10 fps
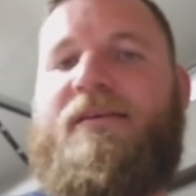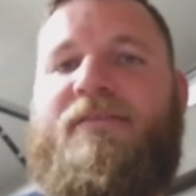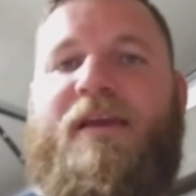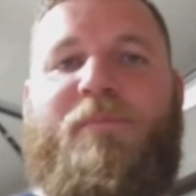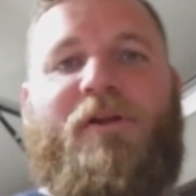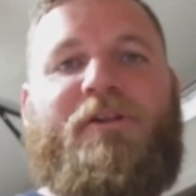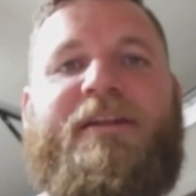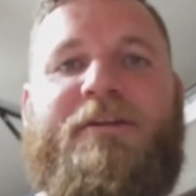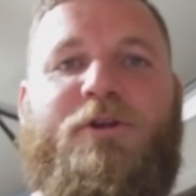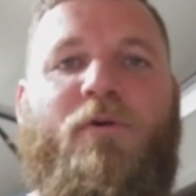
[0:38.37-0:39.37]
the
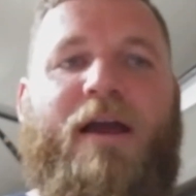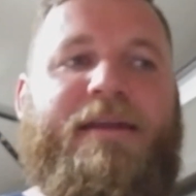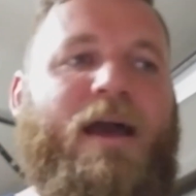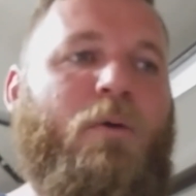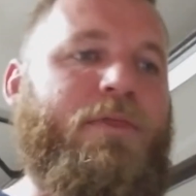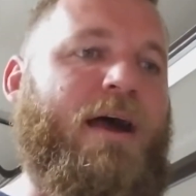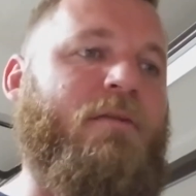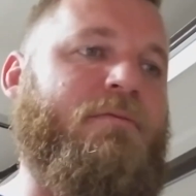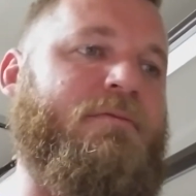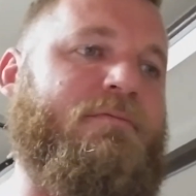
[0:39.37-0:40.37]
ability to do right now
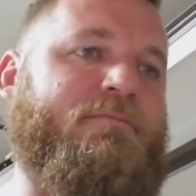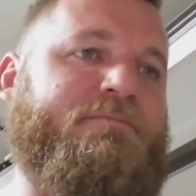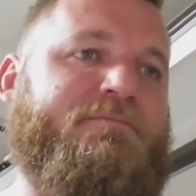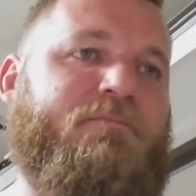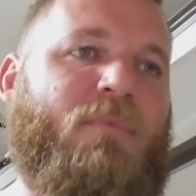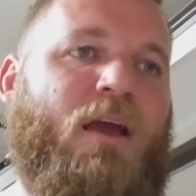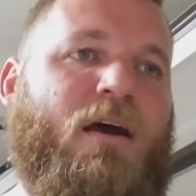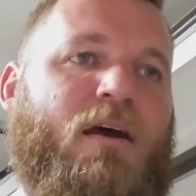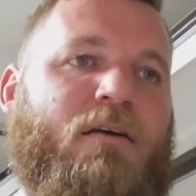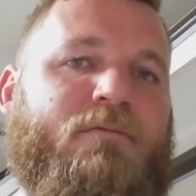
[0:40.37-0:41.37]
without
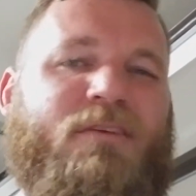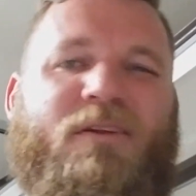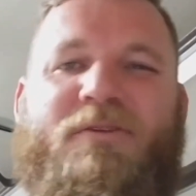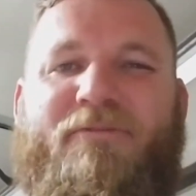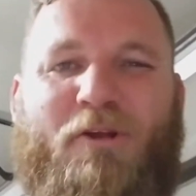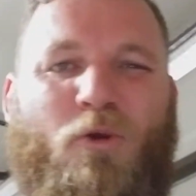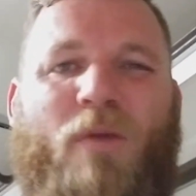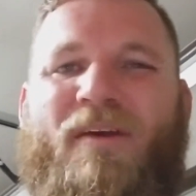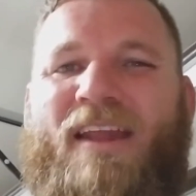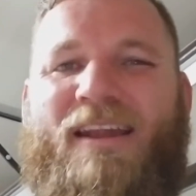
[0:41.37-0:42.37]
different
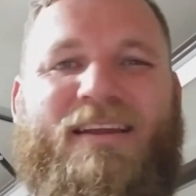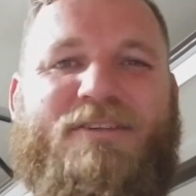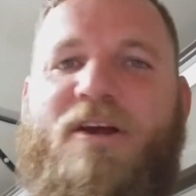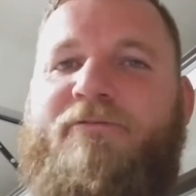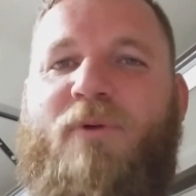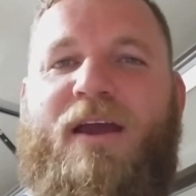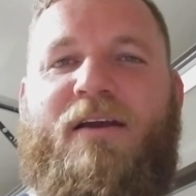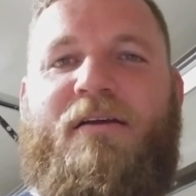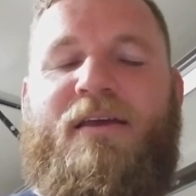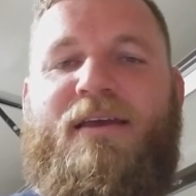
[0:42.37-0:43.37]
equipment, editing
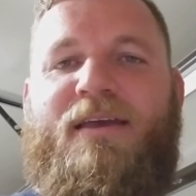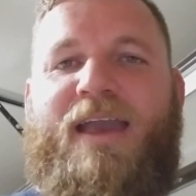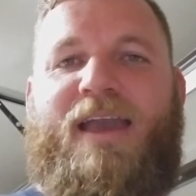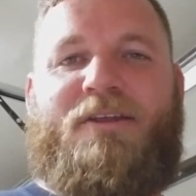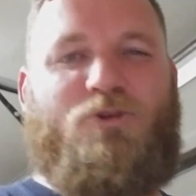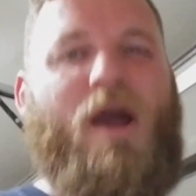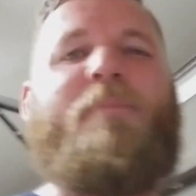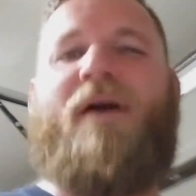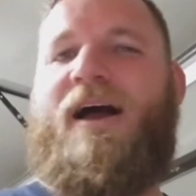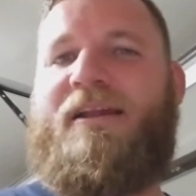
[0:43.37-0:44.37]
software, and a
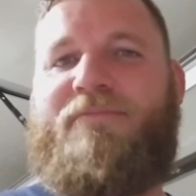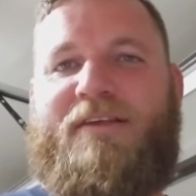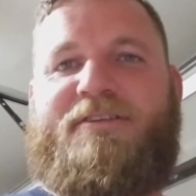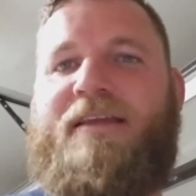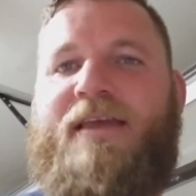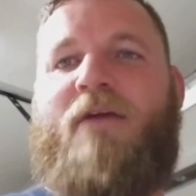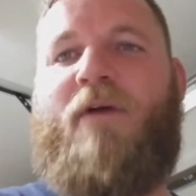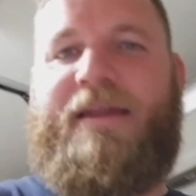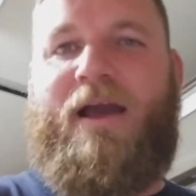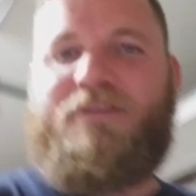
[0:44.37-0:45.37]
tripod and things like that.
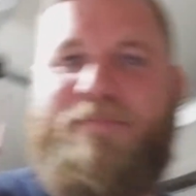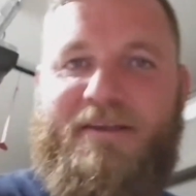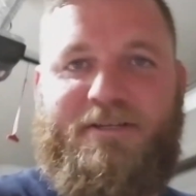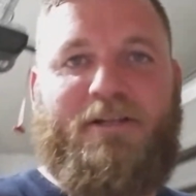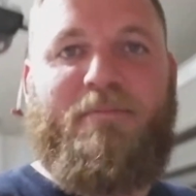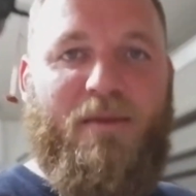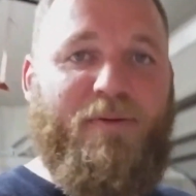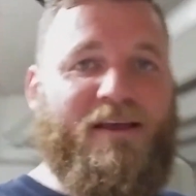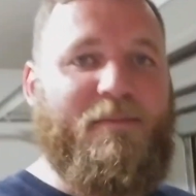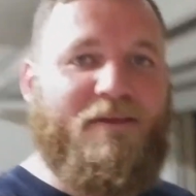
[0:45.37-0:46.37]
Right now it's basically me
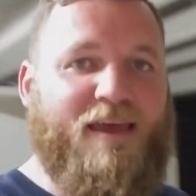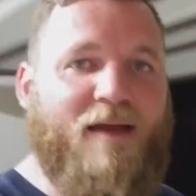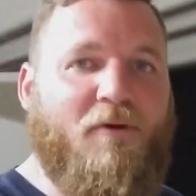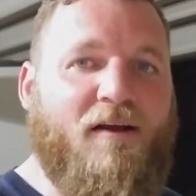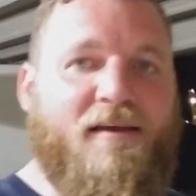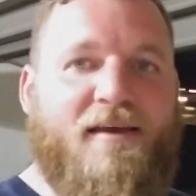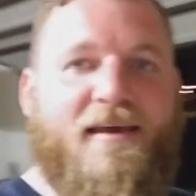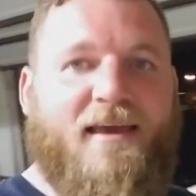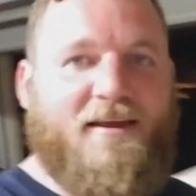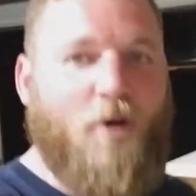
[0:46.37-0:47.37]
picking up the camera
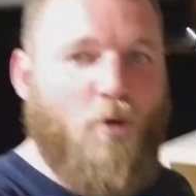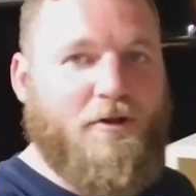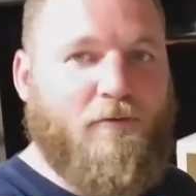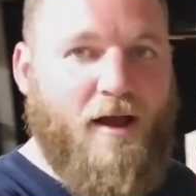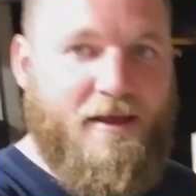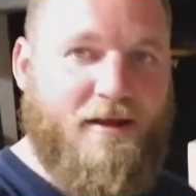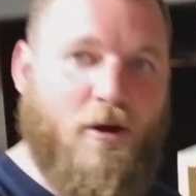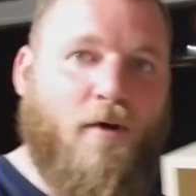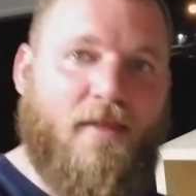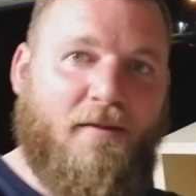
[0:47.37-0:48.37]
and holding it right
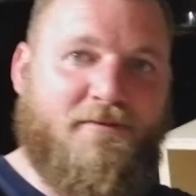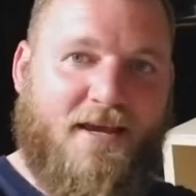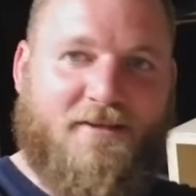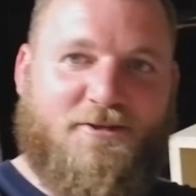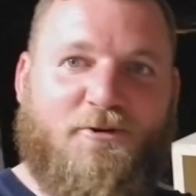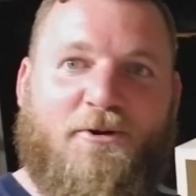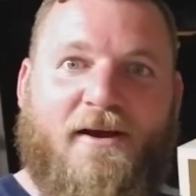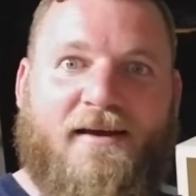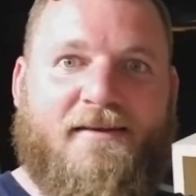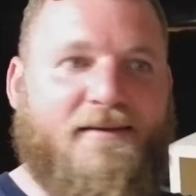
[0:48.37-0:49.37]
here while I take a screw
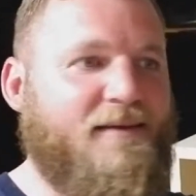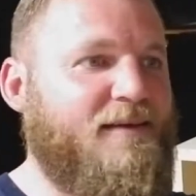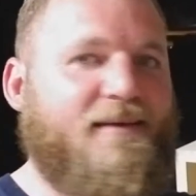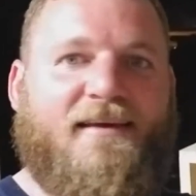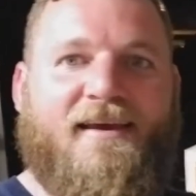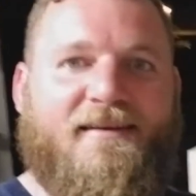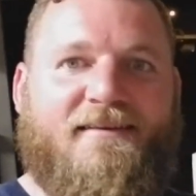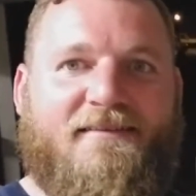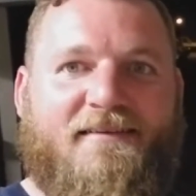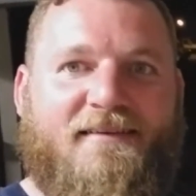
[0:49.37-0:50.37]
gun and
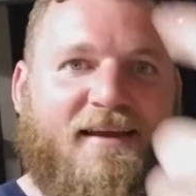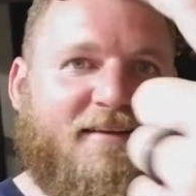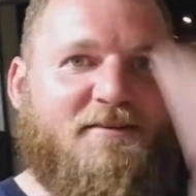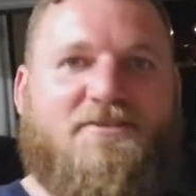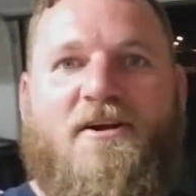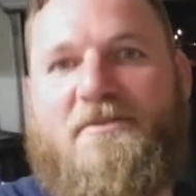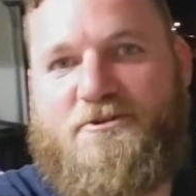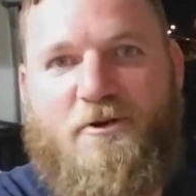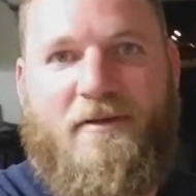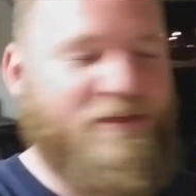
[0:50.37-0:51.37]
start
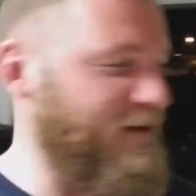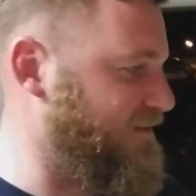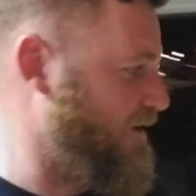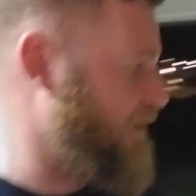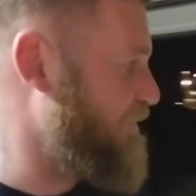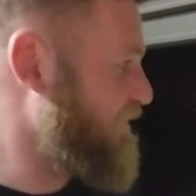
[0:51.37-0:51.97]
screwing things. So